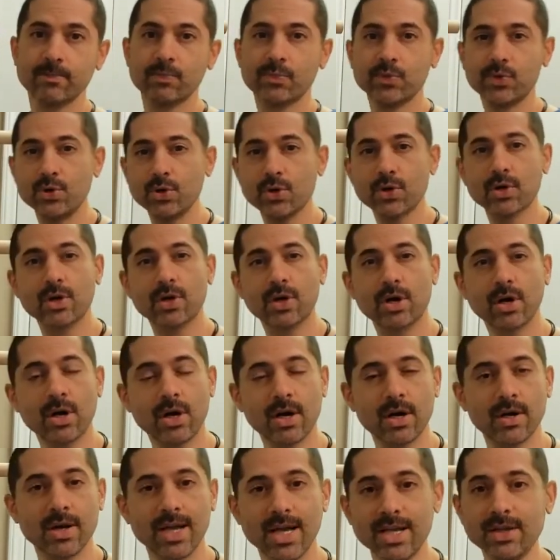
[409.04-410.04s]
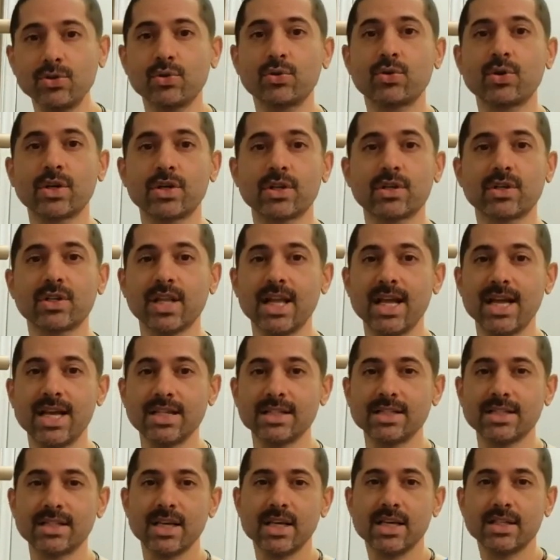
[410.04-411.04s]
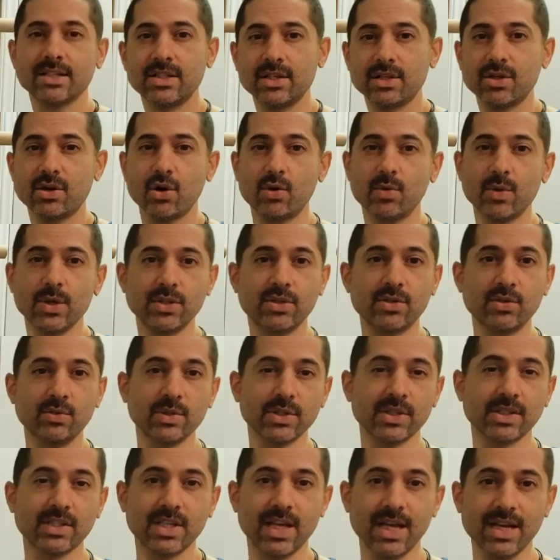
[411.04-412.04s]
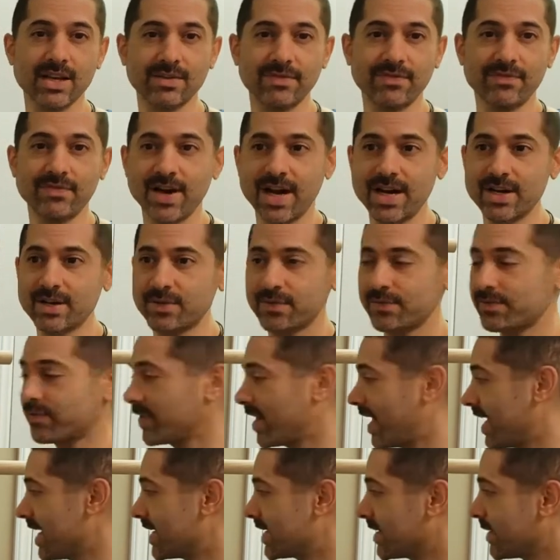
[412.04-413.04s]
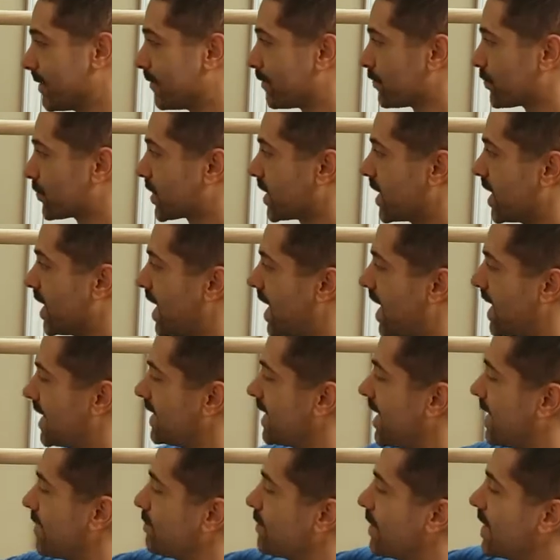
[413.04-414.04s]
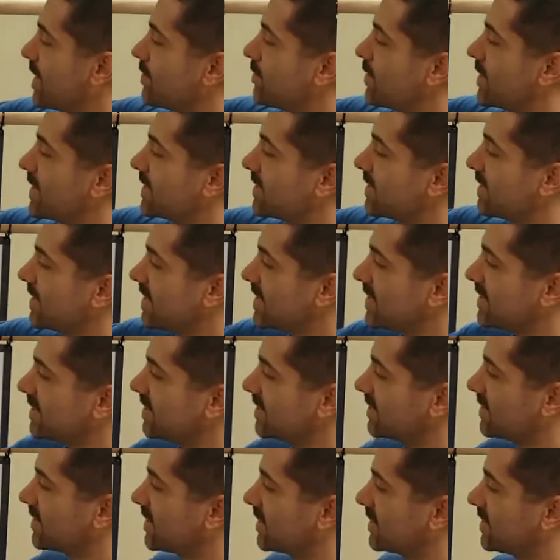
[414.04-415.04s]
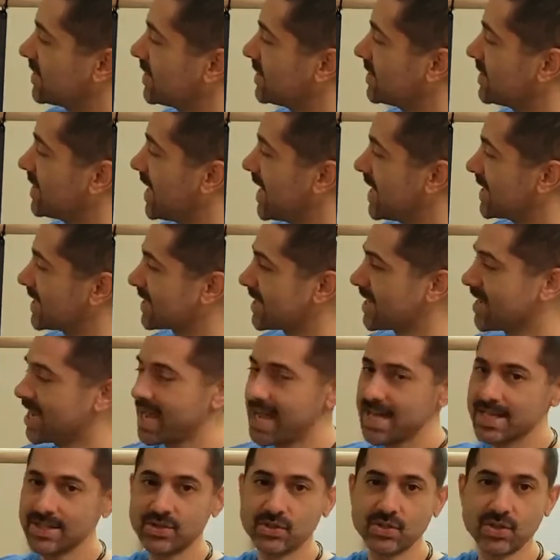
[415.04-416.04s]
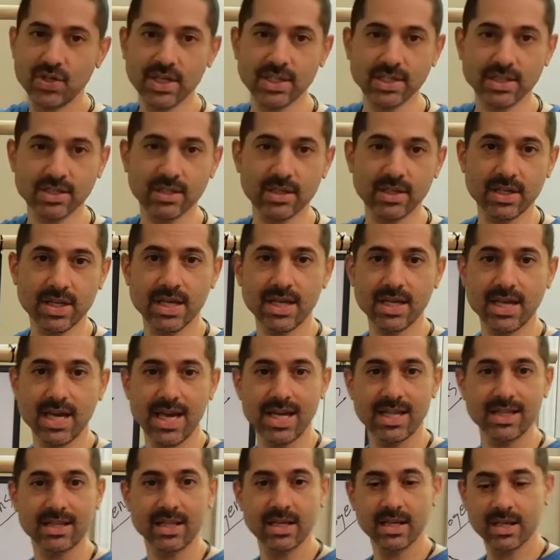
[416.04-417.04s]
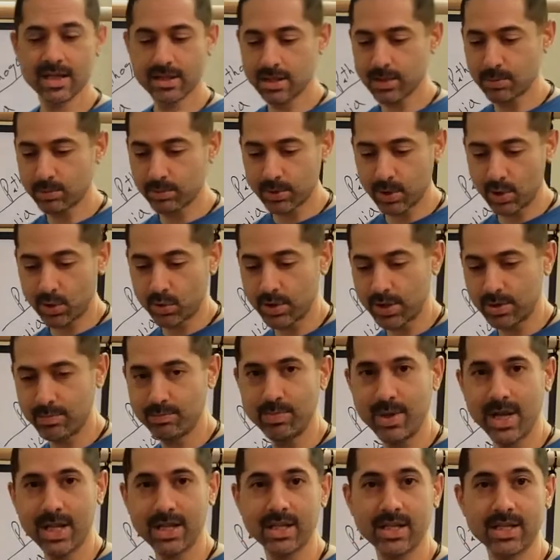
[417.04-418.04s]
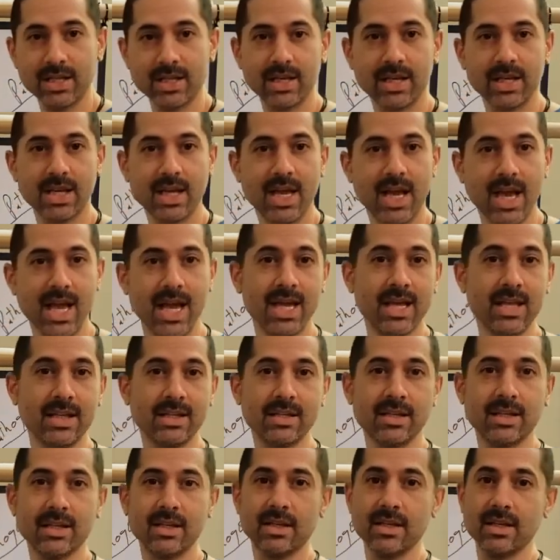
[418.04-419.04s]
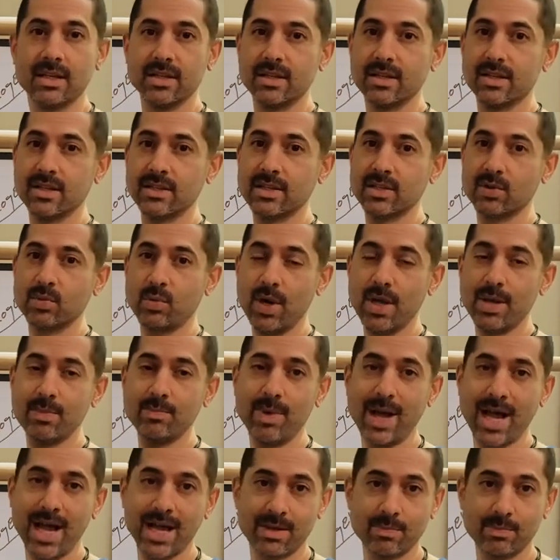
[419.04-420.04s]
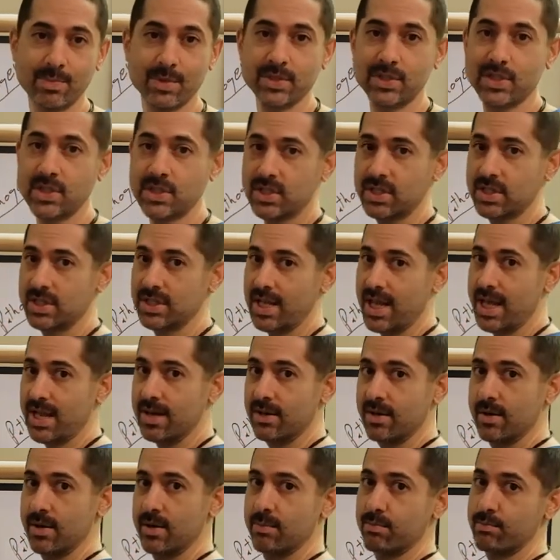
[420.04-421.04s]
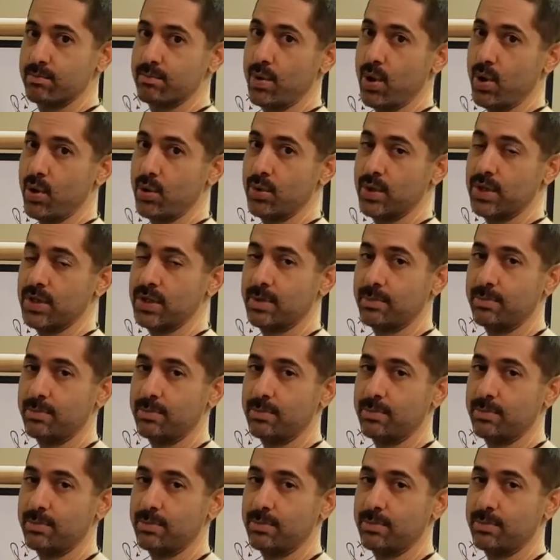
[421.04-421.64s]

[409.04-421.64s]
your endocrine glands, to go into a state of fight or flight. And that may be as easy to detect as just looking at the bloated belly and the sway back position, that bow in the